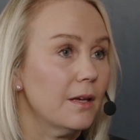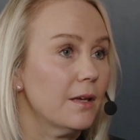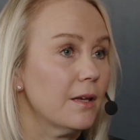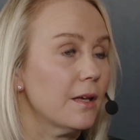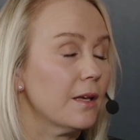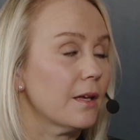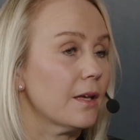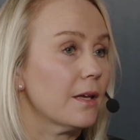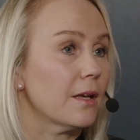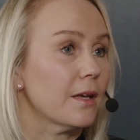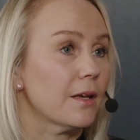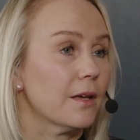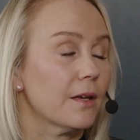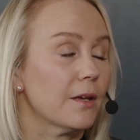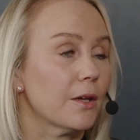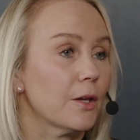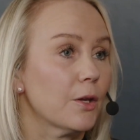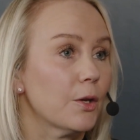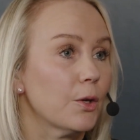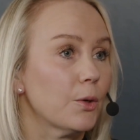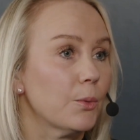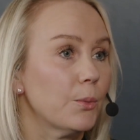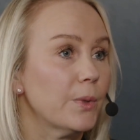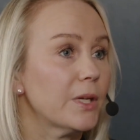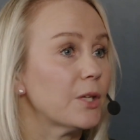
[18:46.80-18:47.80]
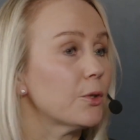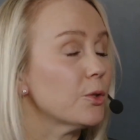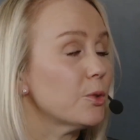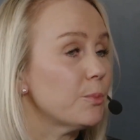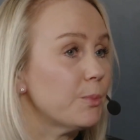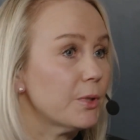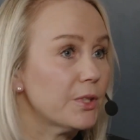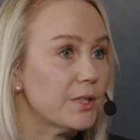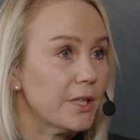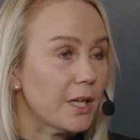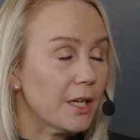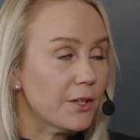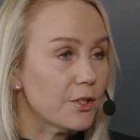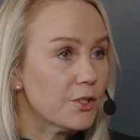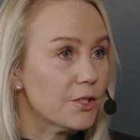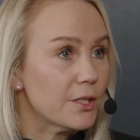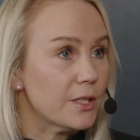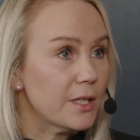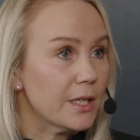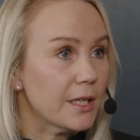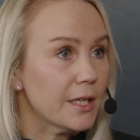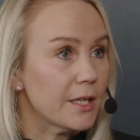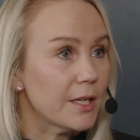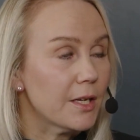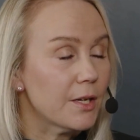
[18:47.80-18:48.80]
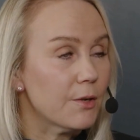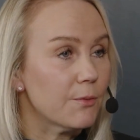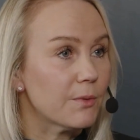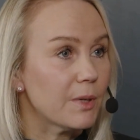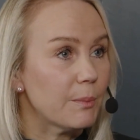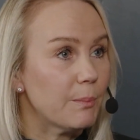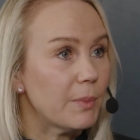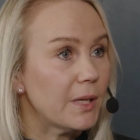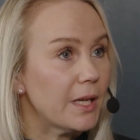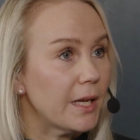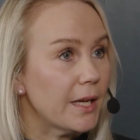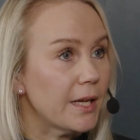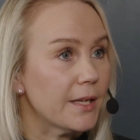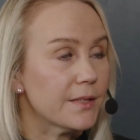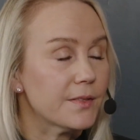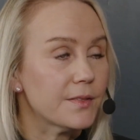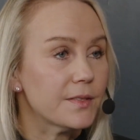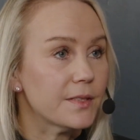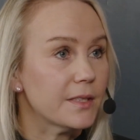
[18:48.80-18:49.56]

We could potentially replace